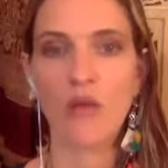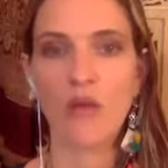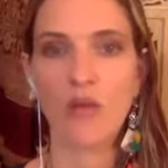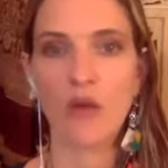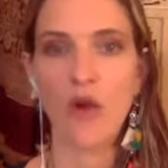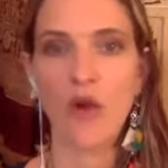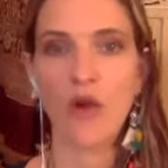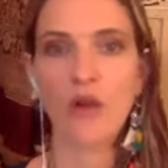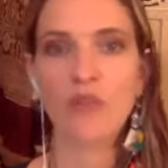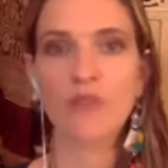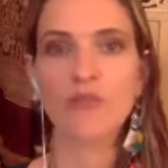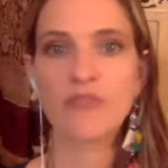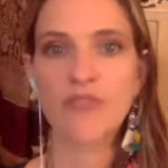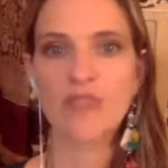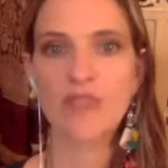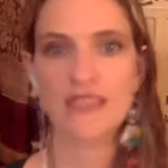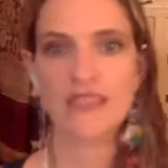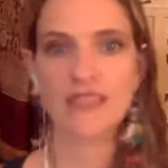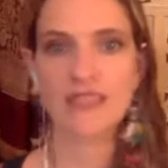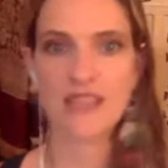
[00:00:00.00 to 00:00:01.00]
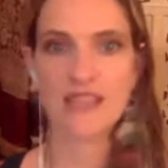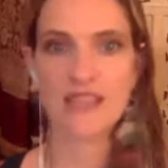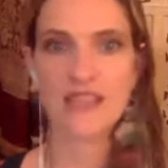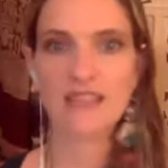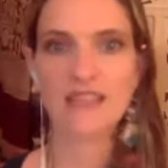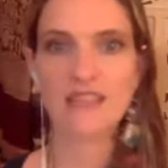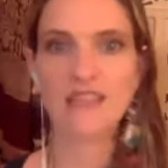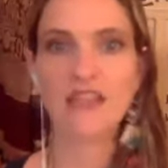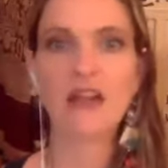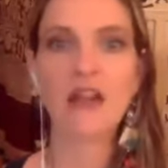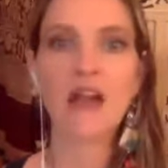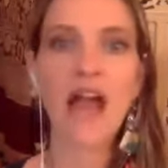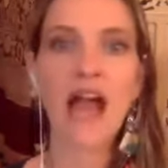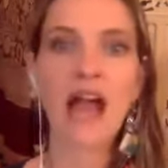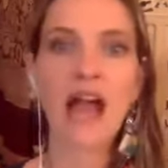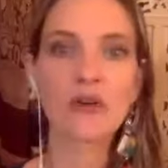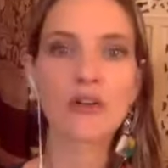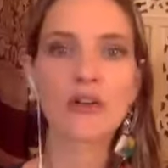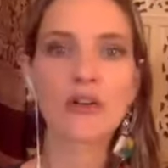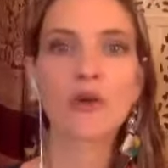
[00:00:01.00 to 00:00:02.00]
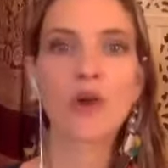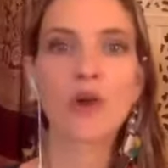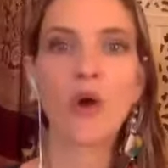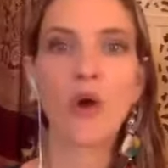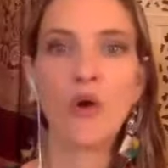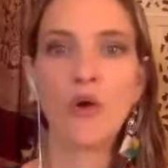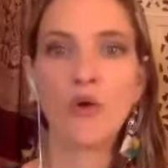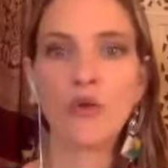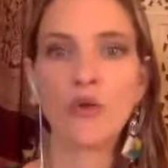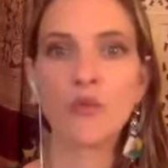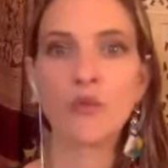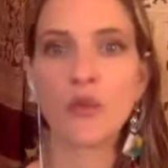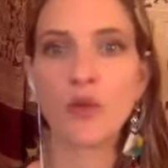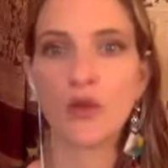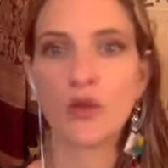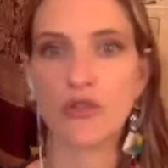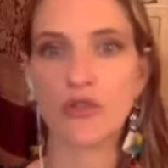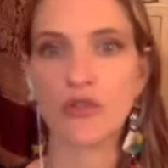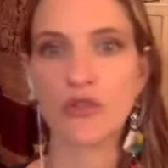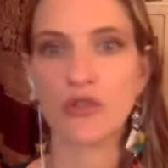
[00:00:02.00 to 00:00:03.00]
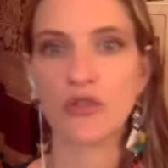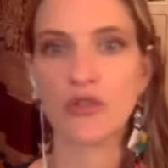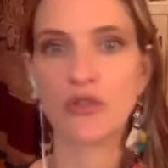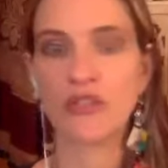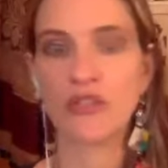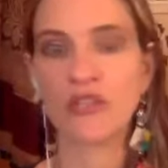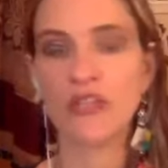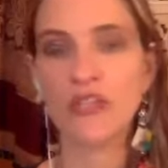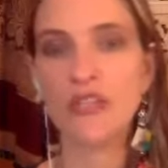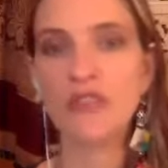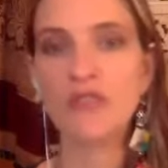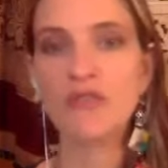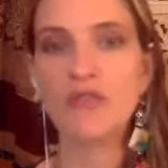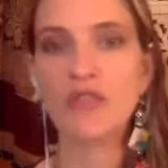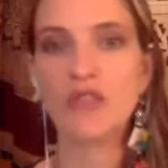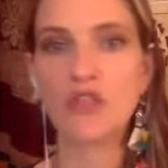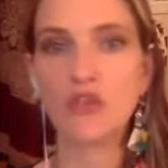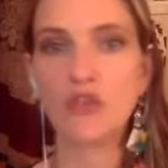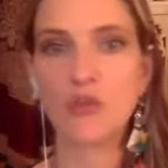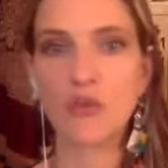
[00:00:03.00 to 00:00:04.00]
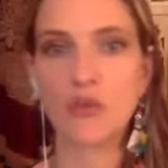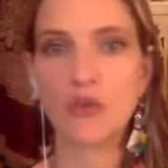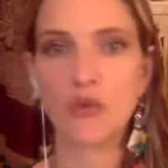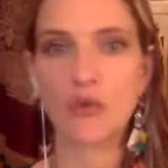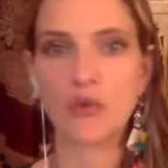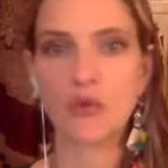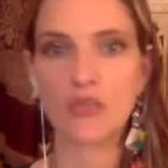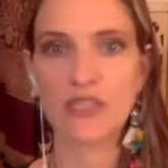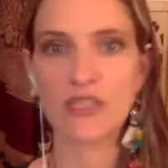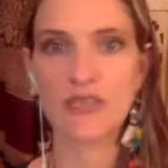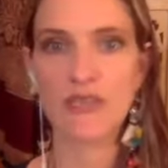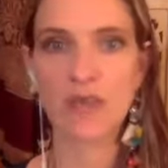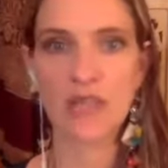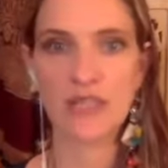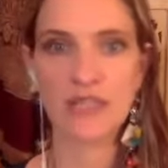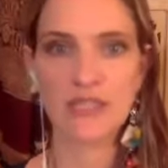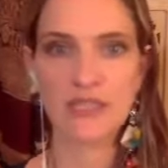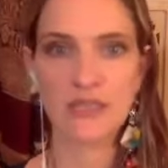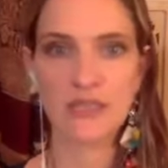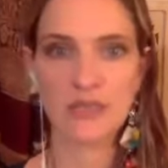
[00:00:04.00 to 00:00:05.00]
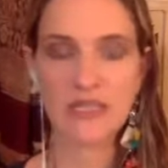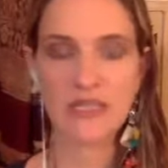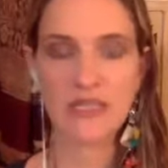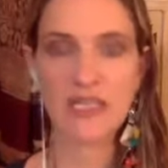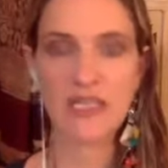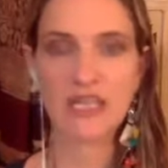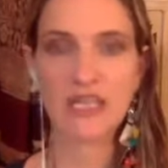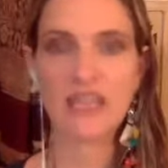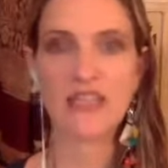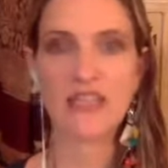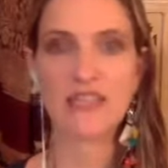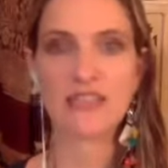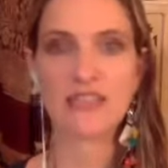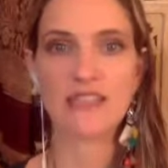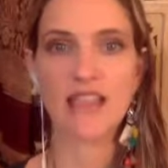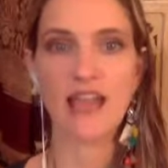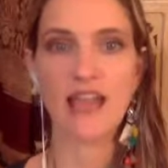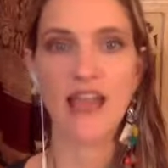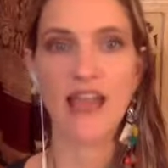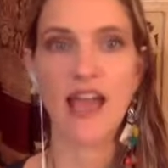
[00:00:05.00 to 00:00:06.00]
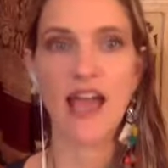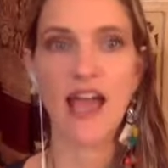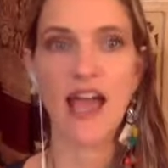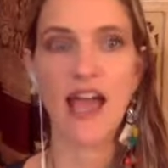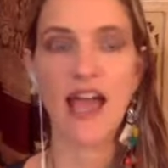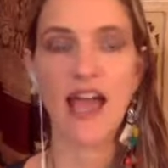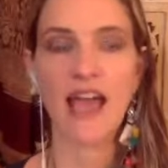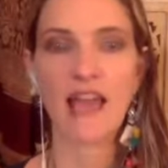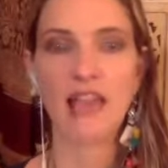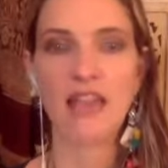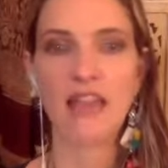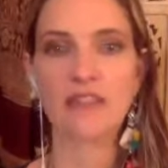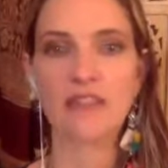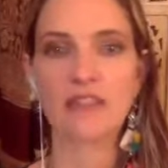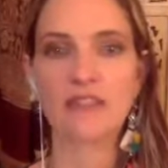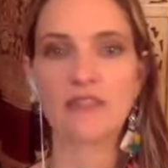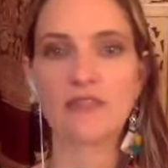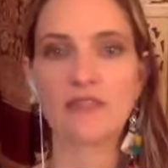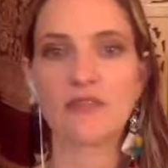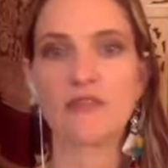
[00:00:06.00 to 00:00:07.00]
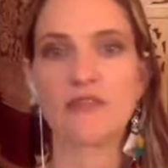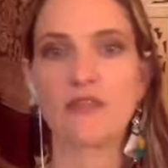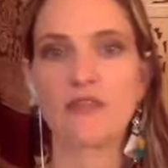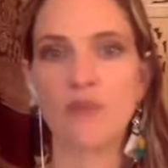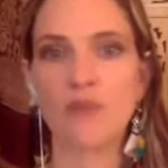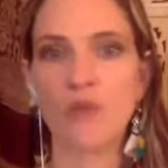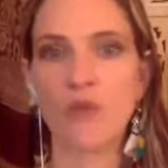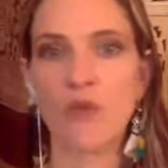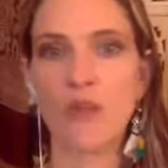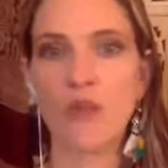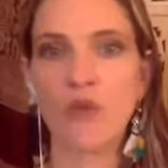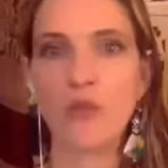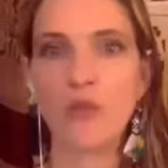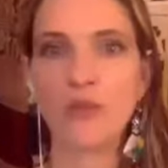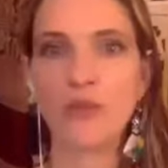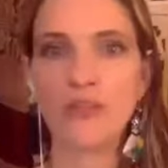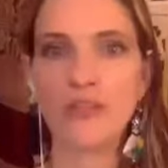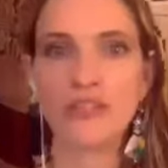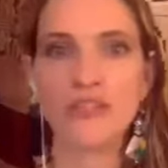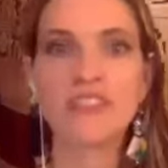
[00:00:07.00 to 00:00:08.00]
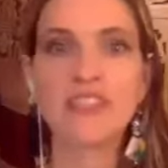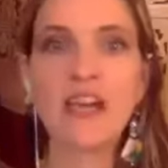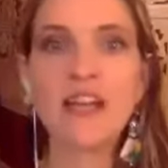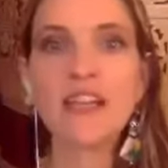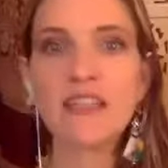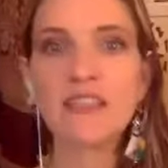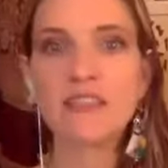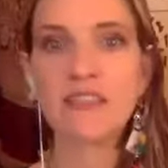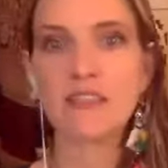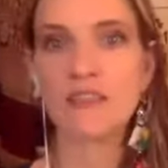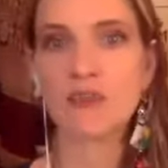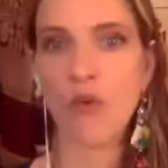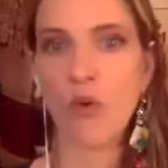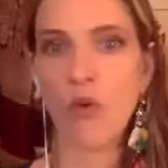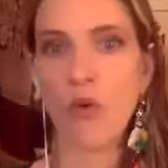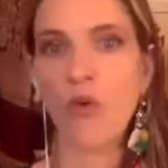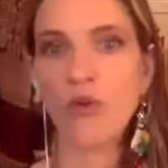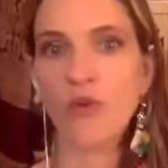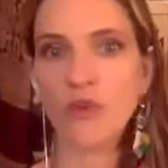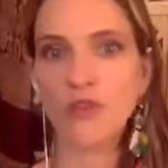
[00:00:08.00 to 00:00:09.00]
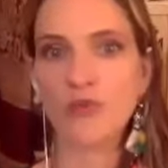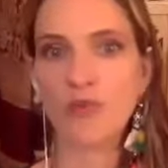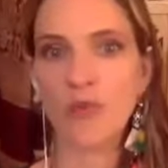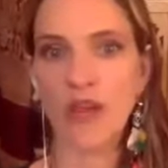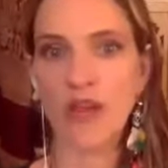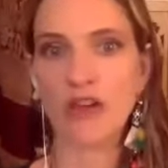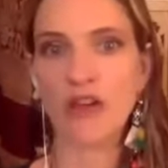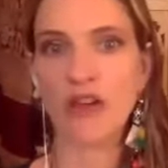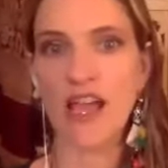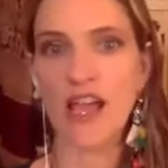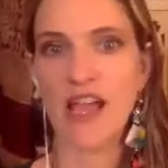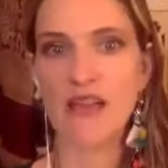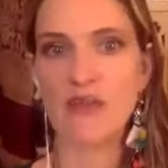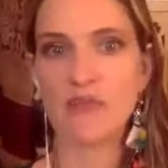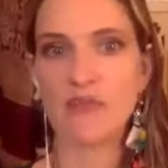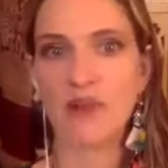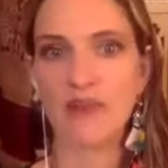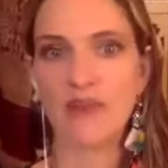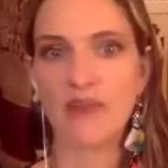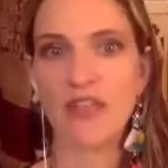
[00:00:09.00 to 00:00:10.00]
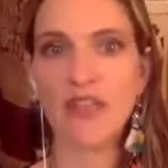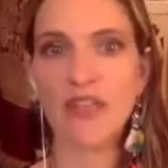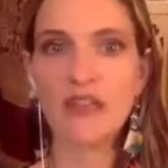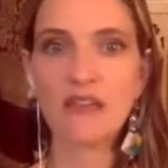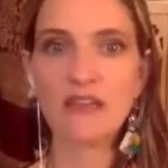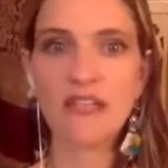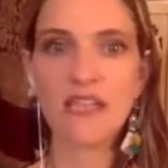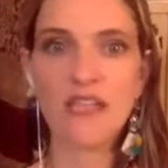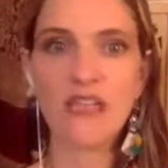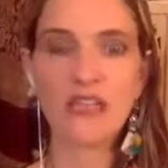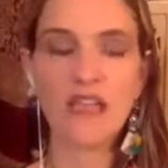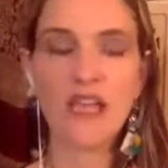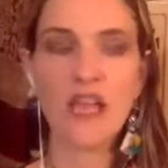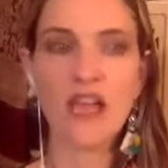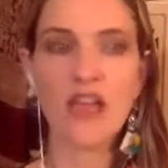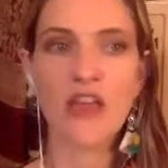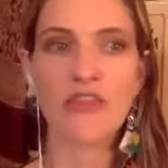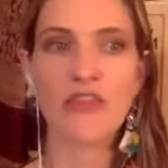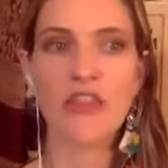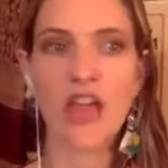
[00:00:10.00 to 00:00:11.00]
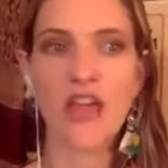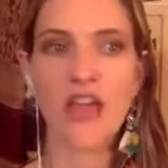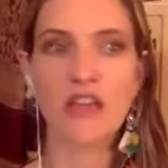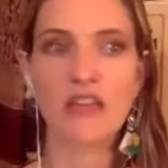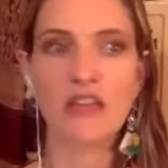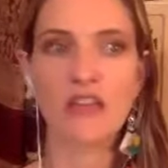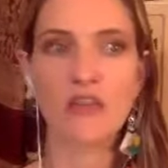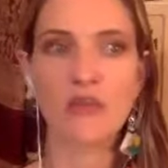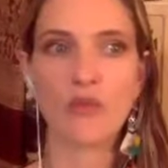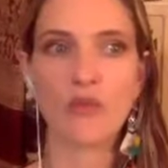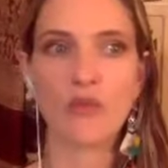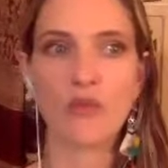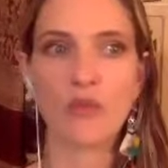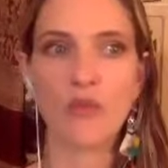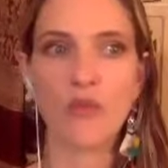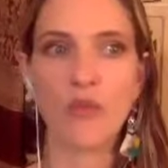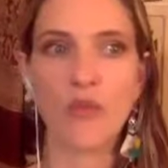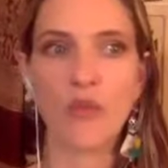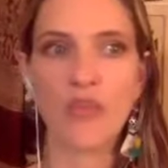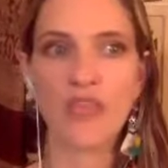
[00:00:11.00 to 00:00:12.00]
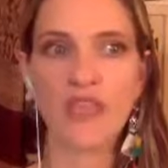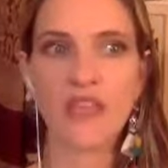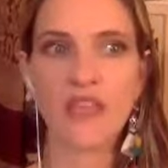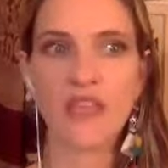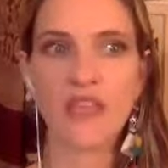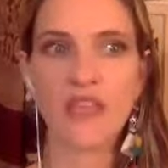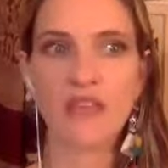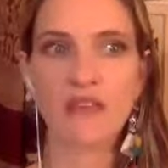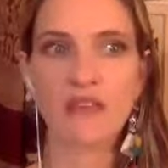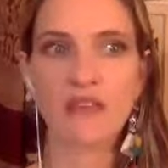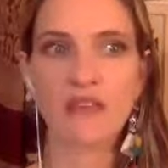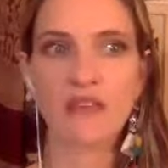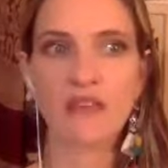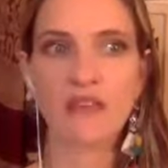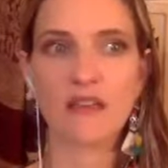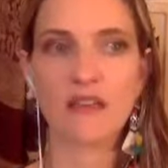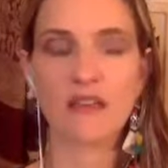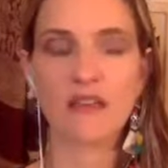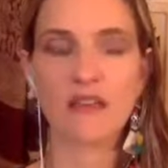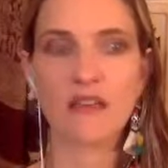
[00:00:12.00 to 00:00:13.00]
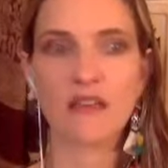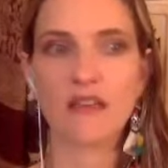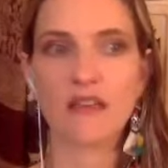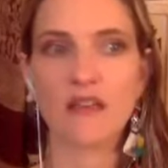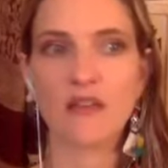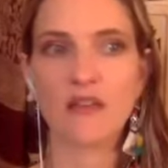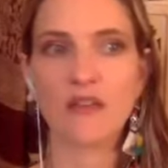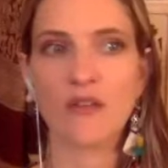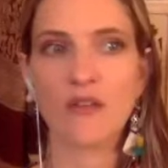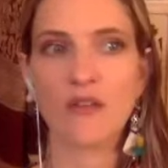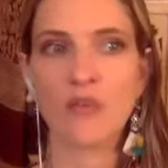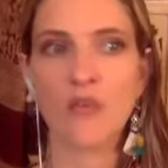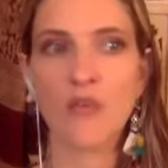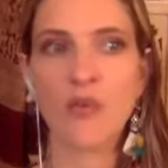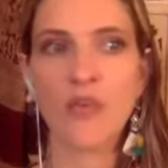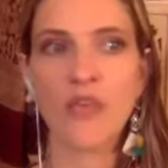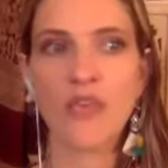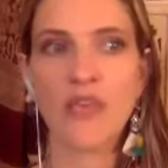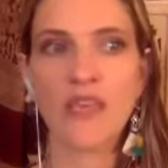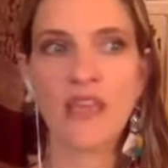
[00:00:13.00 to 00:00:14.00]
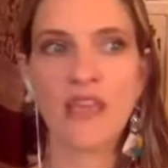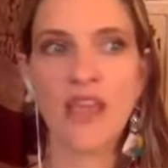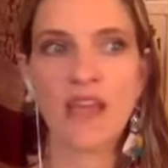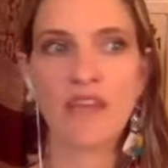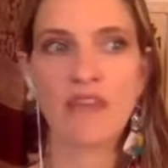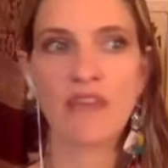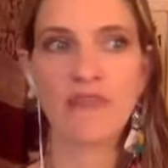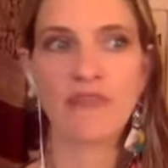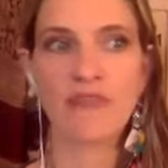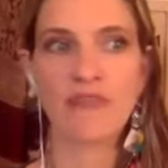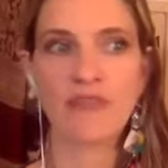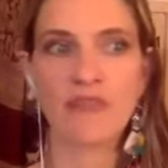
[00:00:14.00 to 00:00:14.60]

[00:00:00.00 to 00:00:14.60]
All of these things, they're our own personal individual responsibilities. And when we're stuck in this old paradigm of healing, then we have,